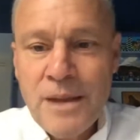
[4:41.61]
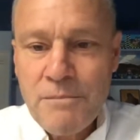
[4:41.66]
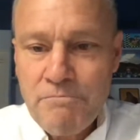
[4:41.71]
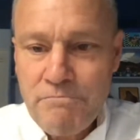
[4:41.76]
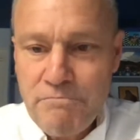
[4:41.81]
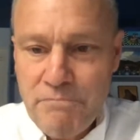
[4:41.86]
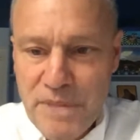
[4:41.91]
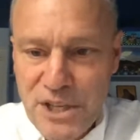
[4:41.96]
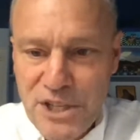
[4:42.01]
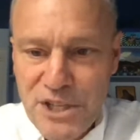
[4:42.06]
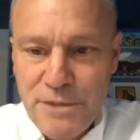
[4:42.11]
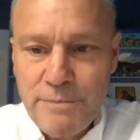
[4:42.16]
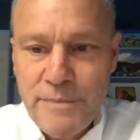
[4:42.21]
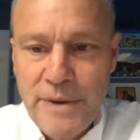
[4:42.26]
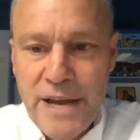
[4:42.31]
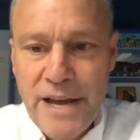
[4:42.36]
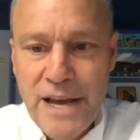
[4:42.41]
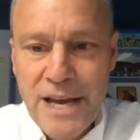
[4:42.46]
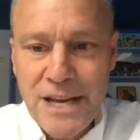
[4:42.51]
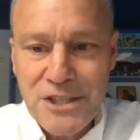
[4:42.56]

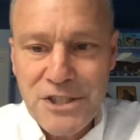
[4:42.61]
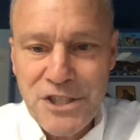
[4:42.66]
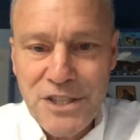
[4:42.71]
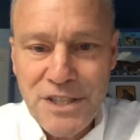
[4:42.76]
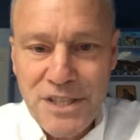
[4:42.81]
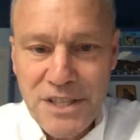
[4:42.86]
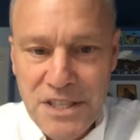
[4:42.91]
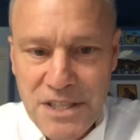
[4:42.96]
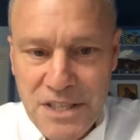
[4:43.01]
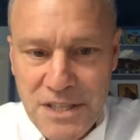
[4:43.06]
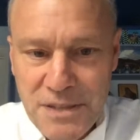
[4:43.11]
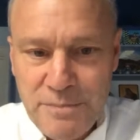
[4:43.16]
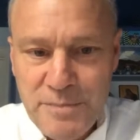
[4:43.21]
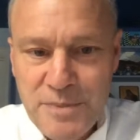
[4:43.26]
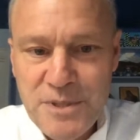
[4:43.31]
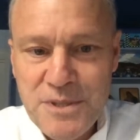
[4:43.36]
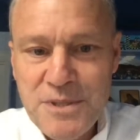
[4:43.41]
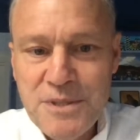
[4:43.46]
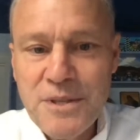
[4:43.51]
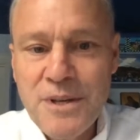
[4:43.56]
mishmash,
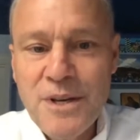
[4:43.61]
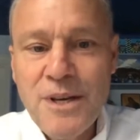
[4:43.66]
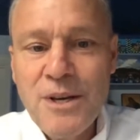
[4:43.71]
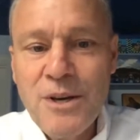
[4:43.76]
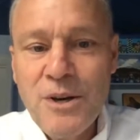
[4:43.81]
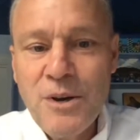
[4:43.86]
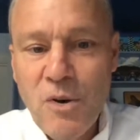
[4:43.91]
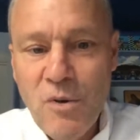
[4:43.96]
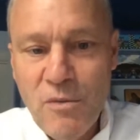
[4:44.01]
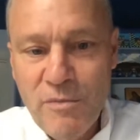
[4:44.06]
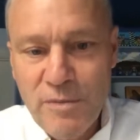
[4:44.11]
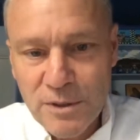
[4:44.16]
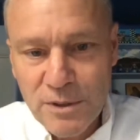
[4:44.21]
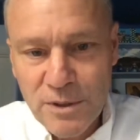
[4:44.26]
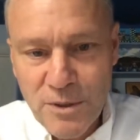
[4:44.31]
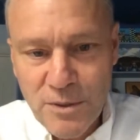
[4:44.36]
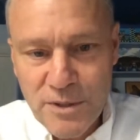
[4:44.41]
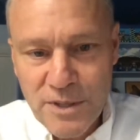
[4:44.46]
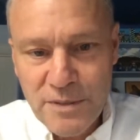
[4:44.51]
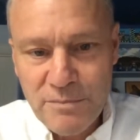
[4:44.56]
heaps,
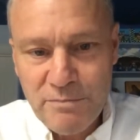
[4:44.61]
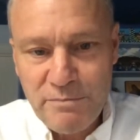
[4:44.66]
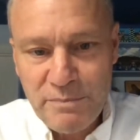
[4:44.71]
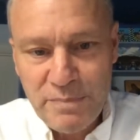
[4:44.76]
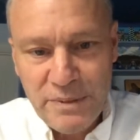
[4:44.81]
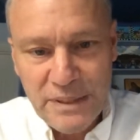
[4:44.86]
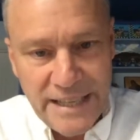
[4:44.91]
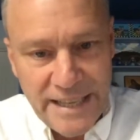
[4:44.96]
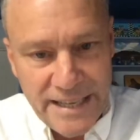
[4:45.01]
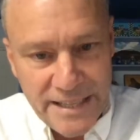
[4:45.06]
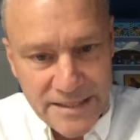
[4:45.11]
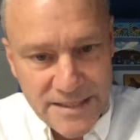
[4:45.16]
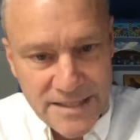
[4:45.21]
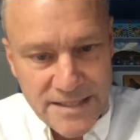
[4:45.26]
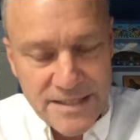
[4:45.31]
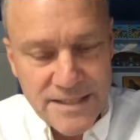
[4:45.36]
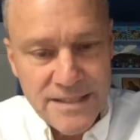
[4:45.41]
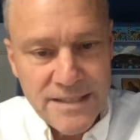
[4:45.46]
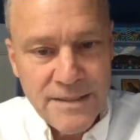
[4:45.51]
overloaded plates,